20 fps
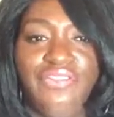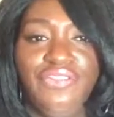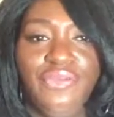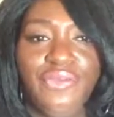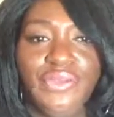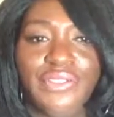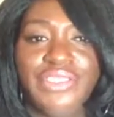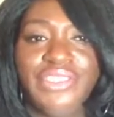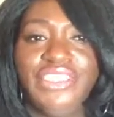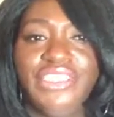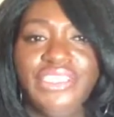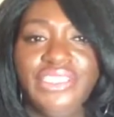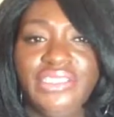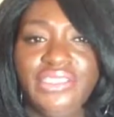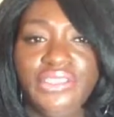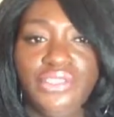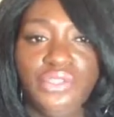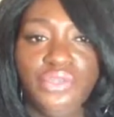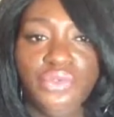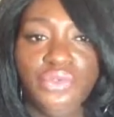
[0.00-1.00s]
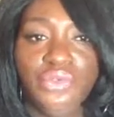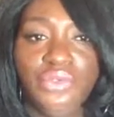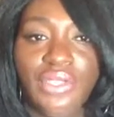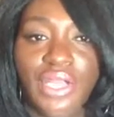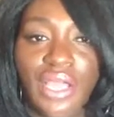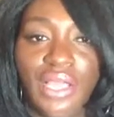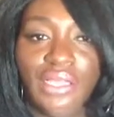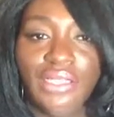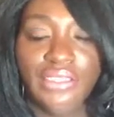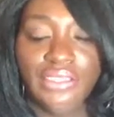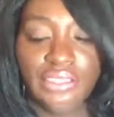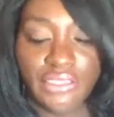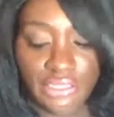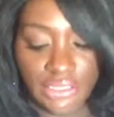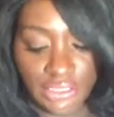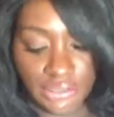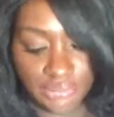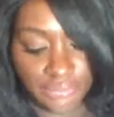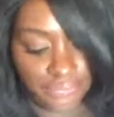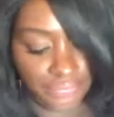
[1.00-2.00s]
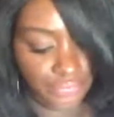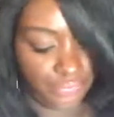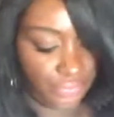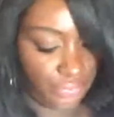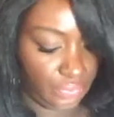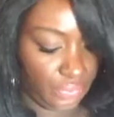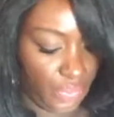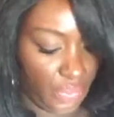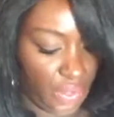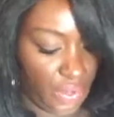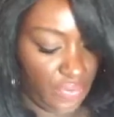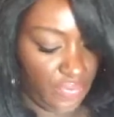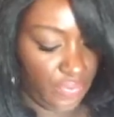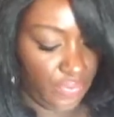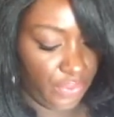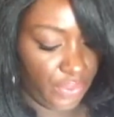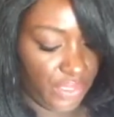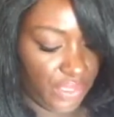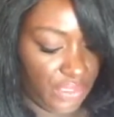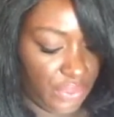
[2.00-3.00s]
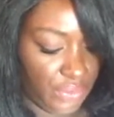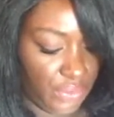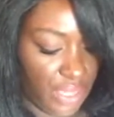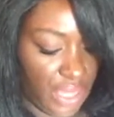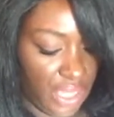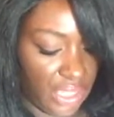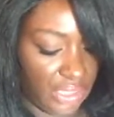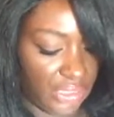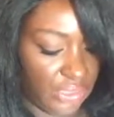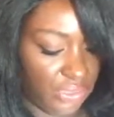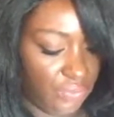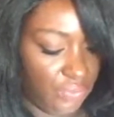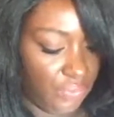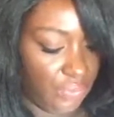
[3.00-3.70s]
$42. $42